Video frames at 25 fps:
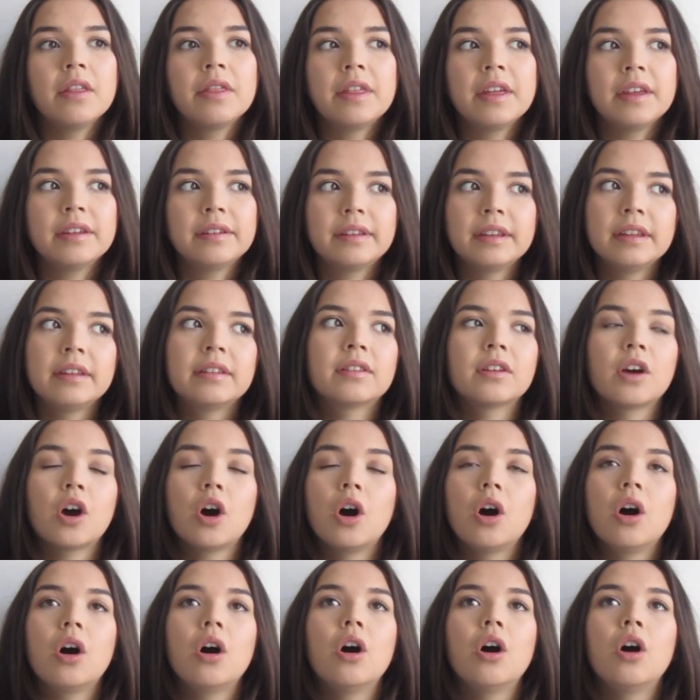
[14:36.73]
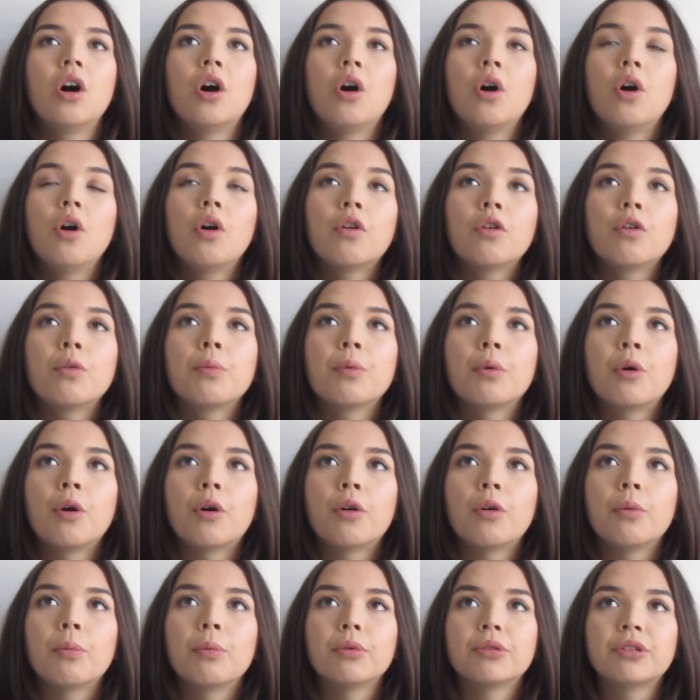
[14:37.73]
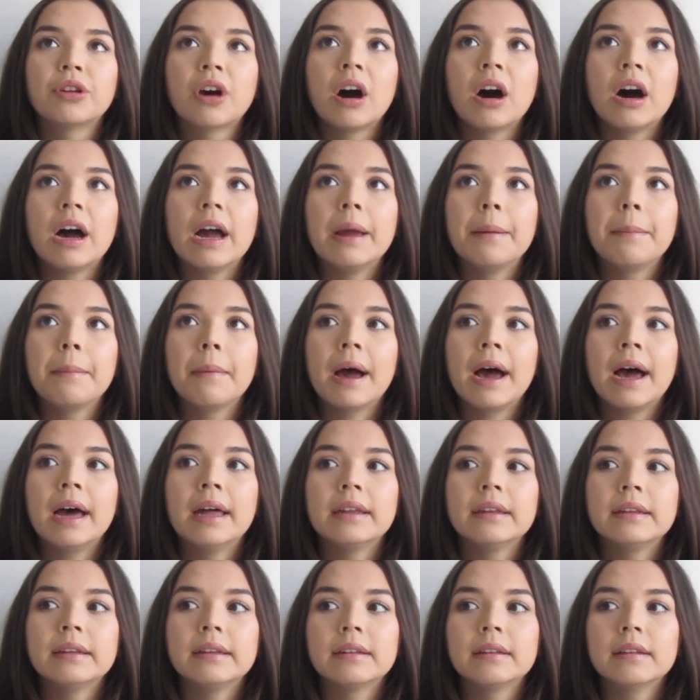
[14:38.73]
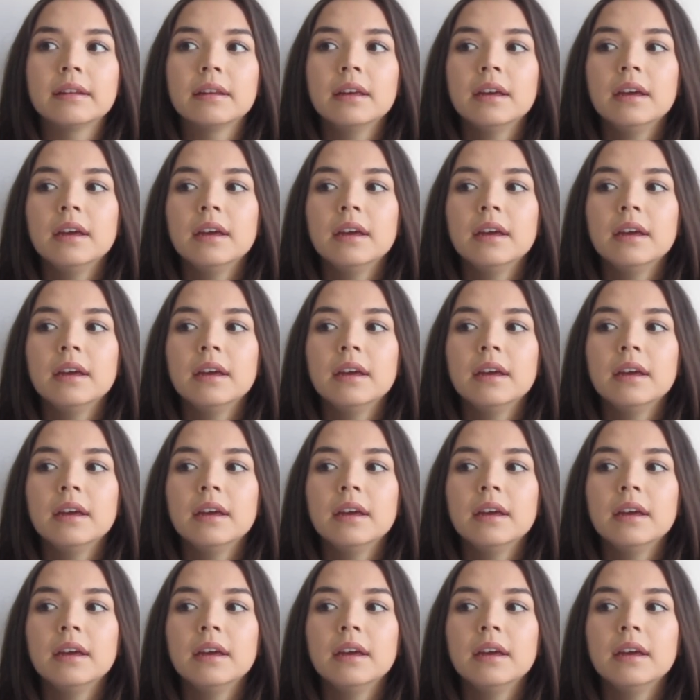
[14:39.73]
This is a horrible, horrible time, and